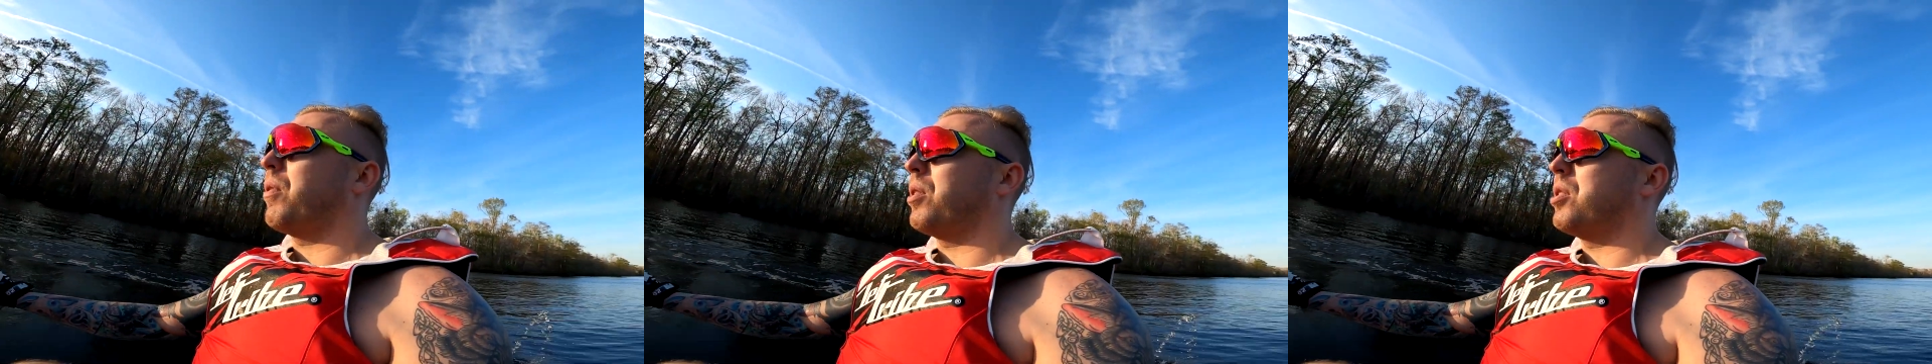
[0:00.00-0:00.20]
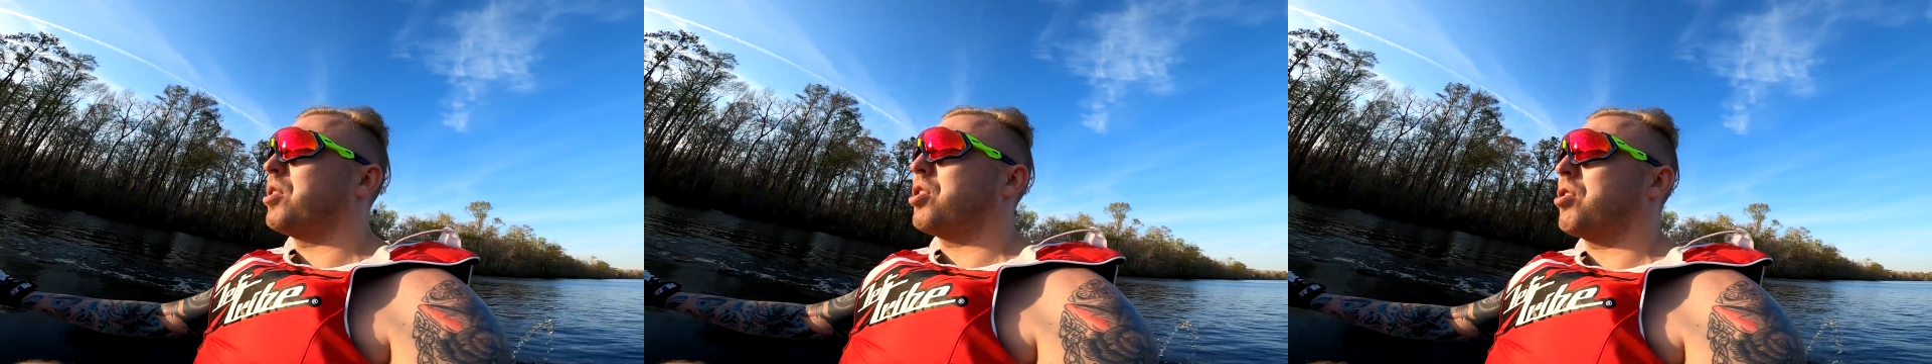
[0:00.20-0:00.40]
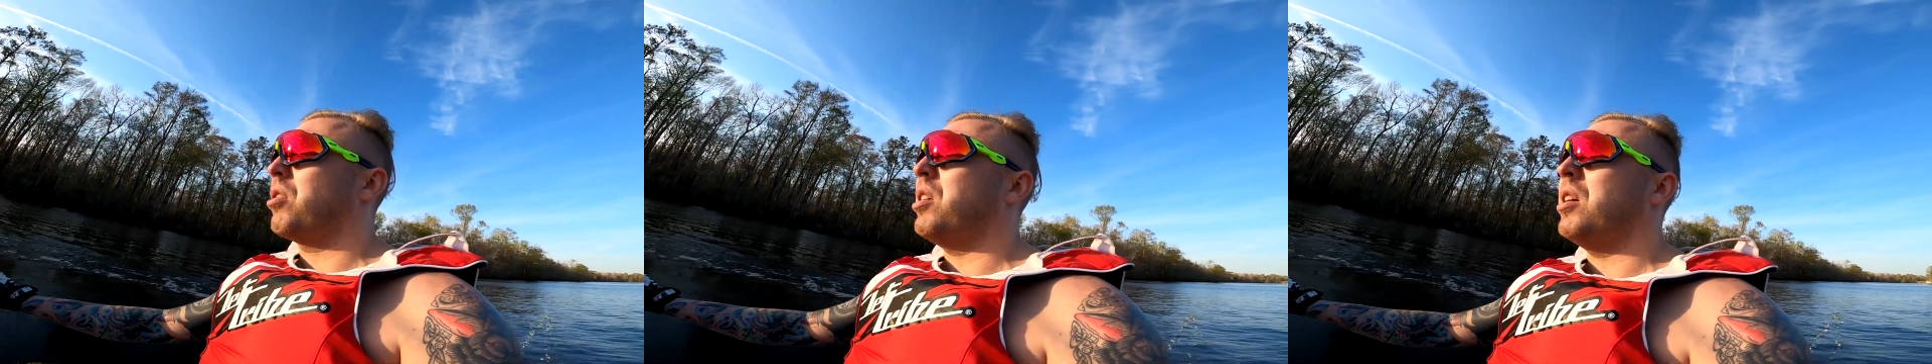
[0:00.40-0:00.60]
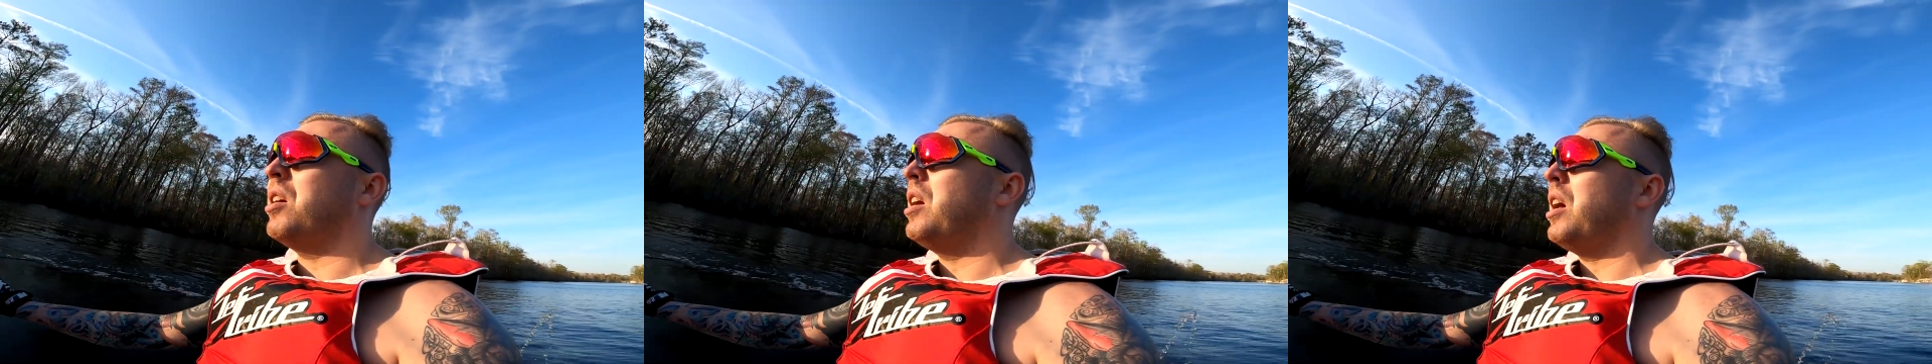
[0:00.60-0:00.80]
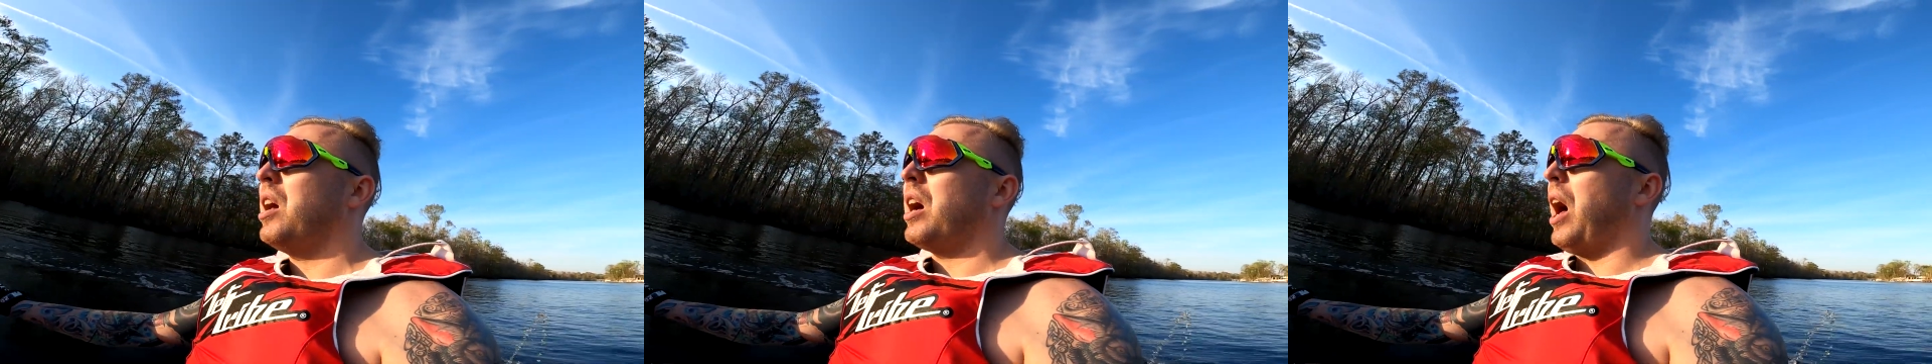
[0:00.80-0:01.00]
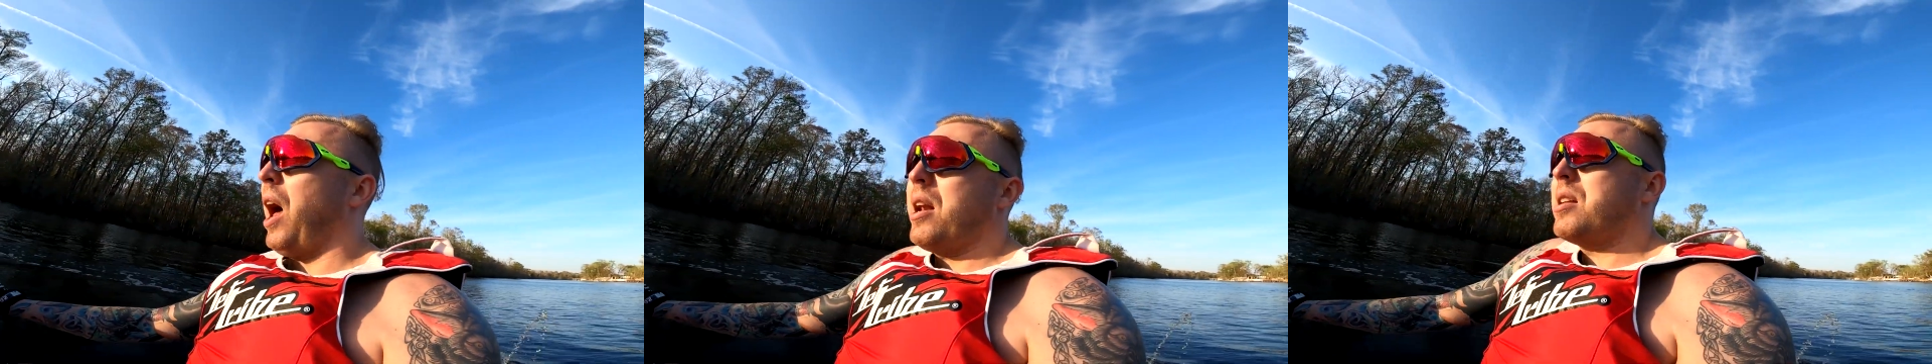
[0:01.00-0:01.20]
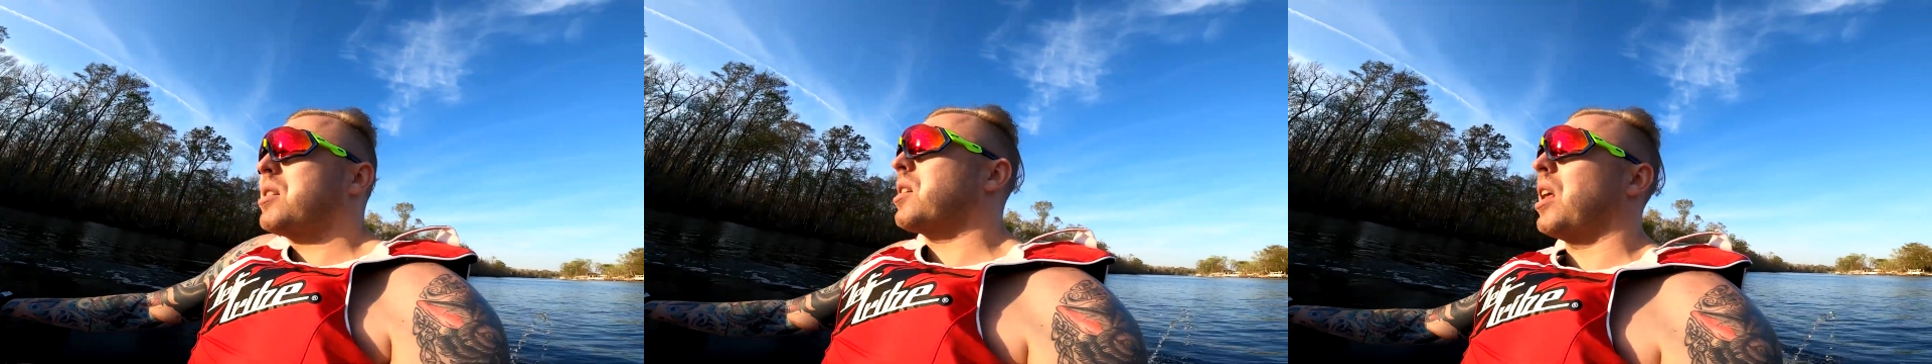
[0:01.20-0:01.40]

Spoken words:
for the street. I just